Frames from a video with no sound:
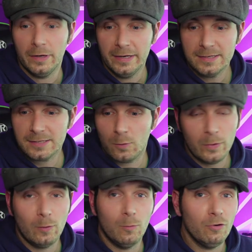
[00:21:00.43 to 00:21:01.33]
So we
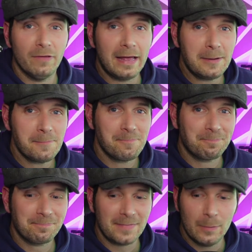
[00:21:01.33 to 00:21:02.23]
want more of that,
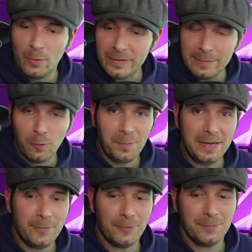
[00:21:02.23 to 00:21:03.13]
but we need more
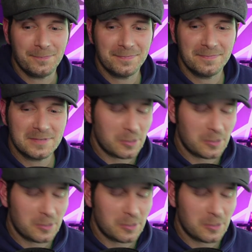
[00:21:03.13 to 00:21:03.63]
people. So